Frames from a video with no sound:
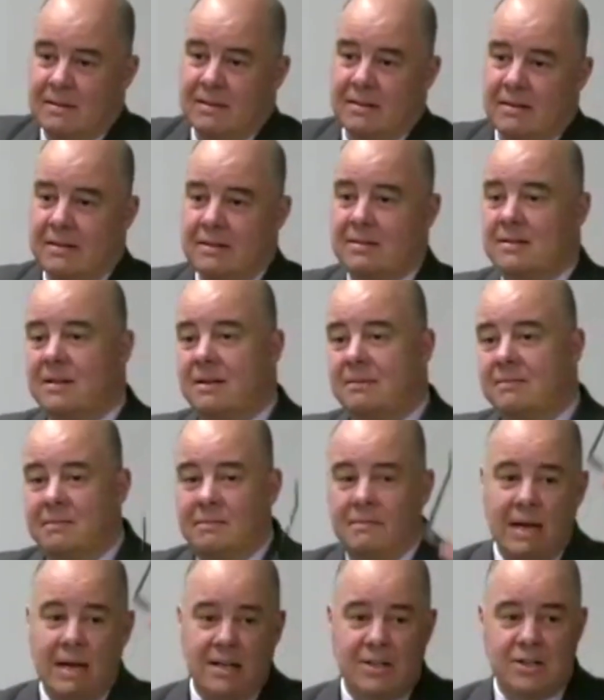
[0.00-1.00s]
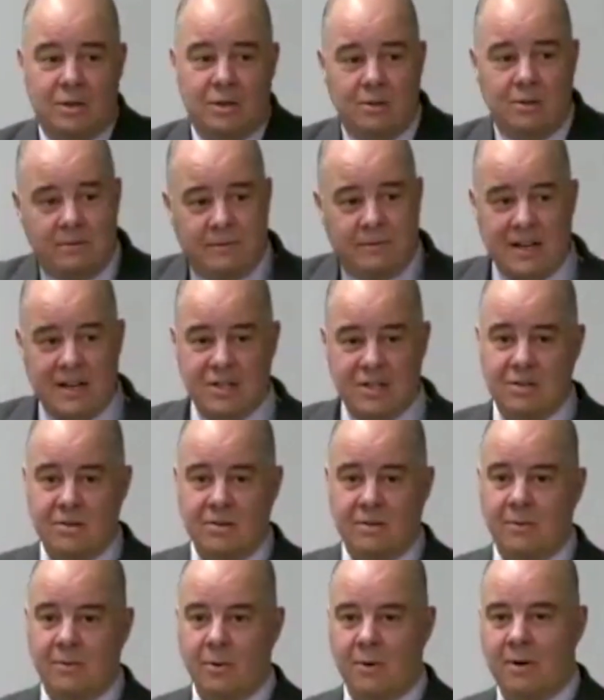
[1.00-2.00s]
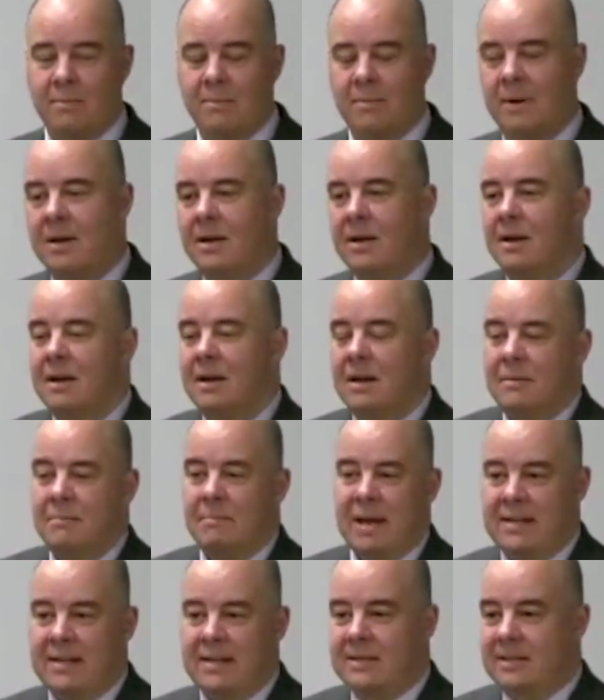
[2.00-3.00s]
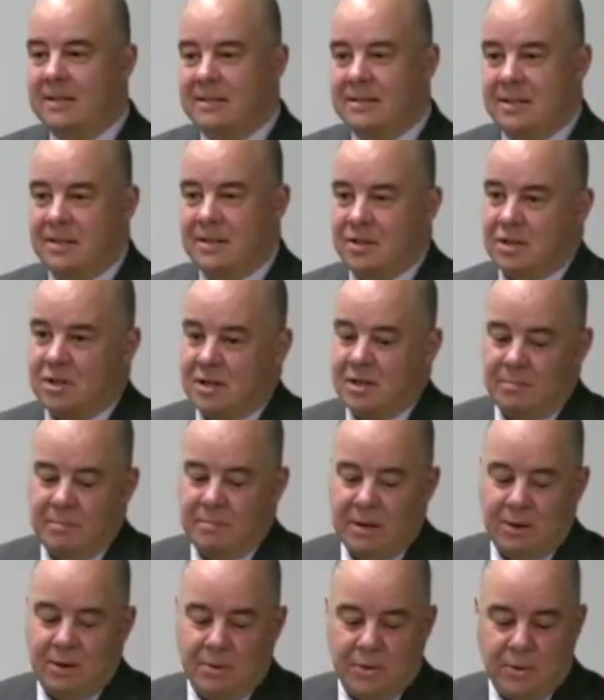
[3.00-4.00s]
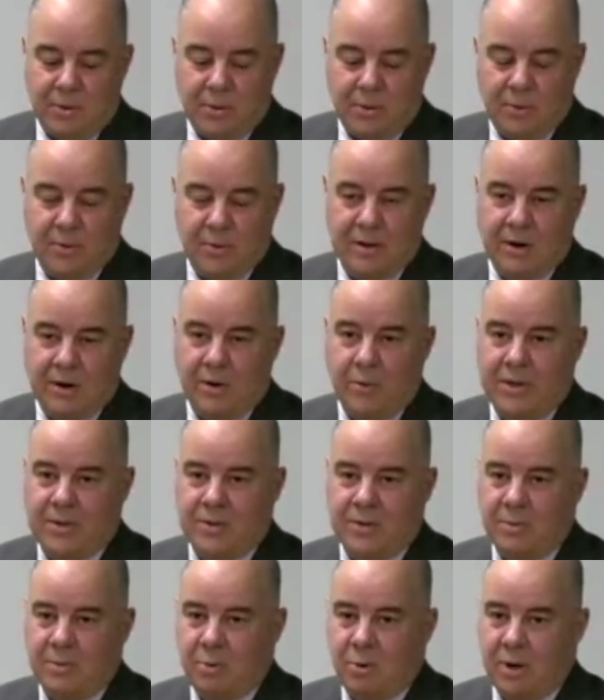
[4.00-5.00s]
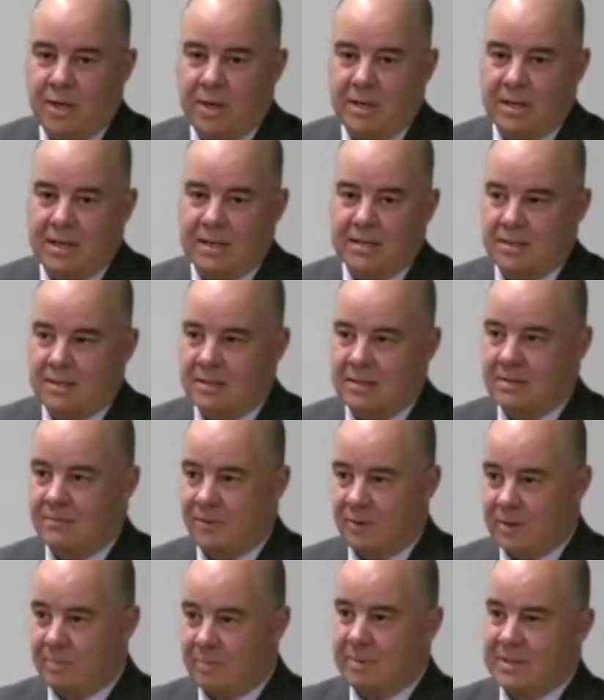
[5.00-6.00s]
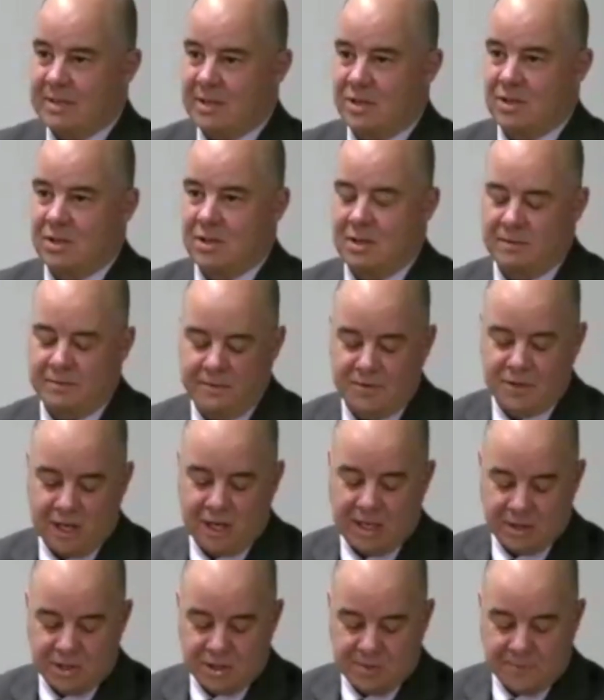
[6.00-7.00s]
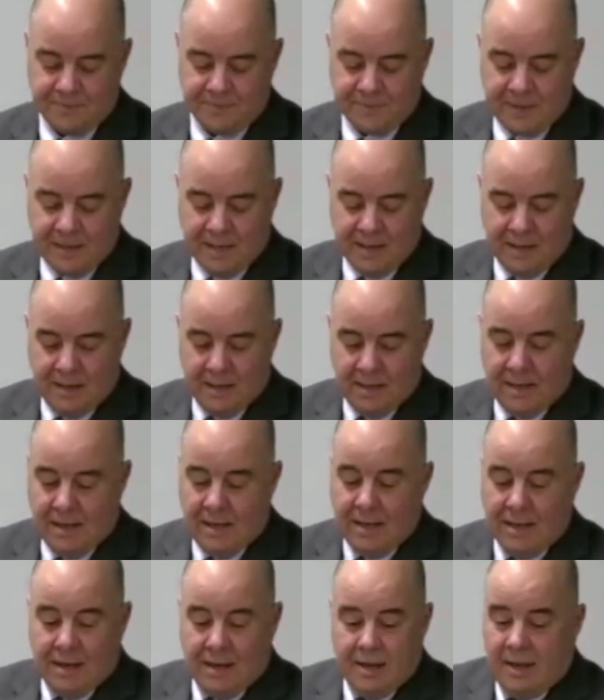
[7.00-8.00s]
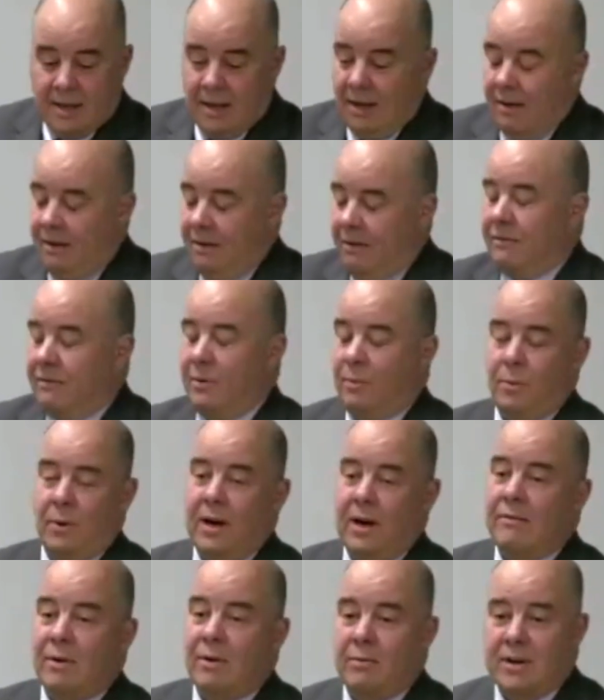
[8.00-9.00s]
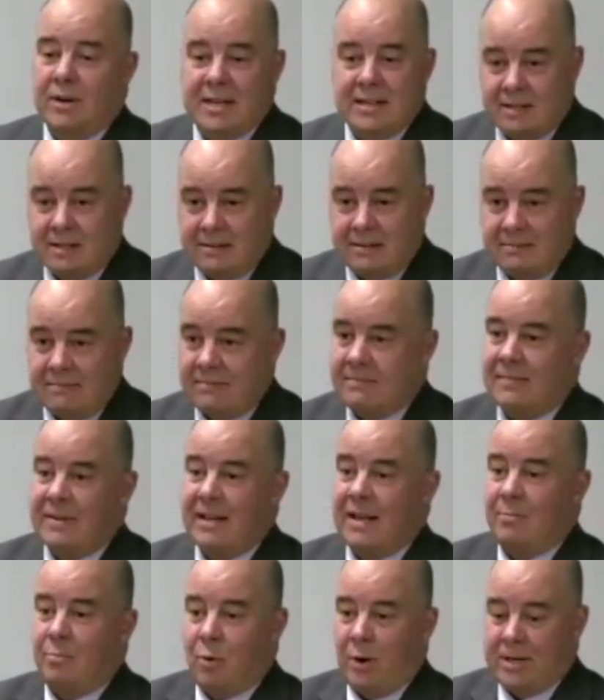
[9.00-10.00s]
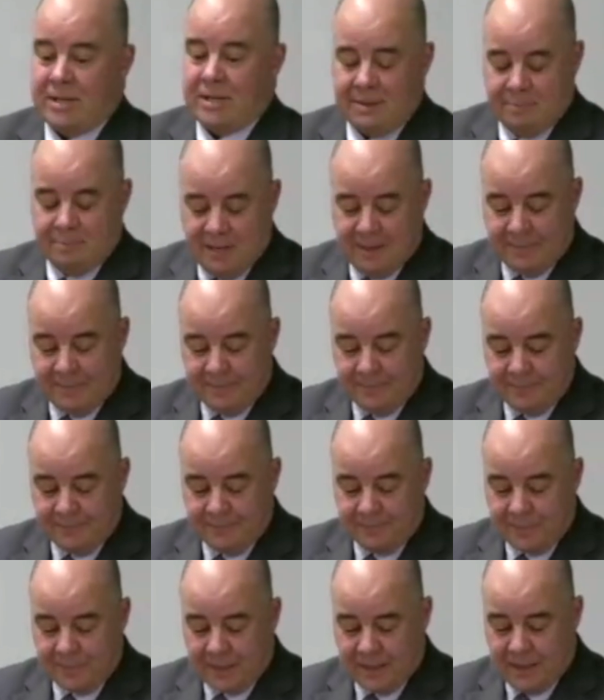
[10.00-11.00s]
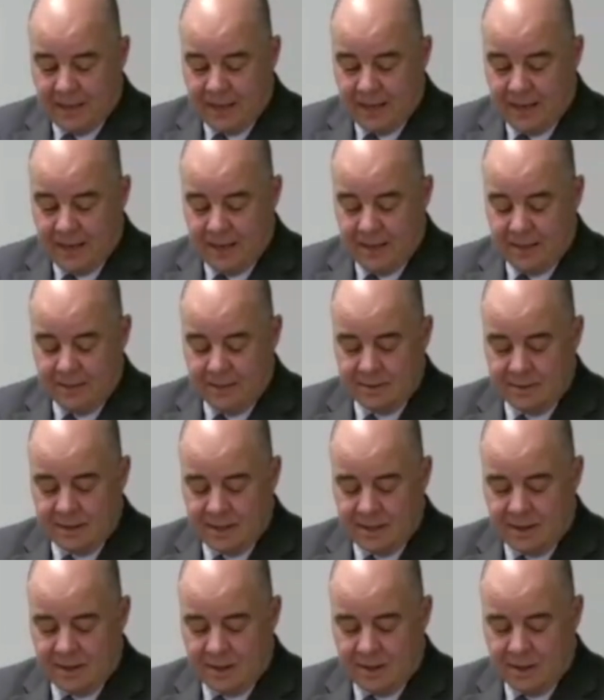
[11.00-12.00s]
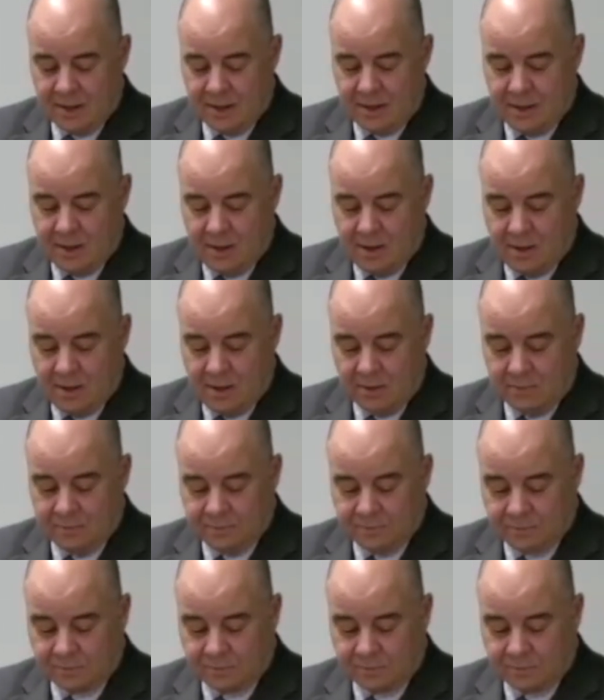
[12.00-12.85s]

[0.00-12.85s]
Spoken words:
in some magical fashion or form, makes a decision about who they're going to appoint as for the position of judge. For whatever reason, they appointed me, and I got a call,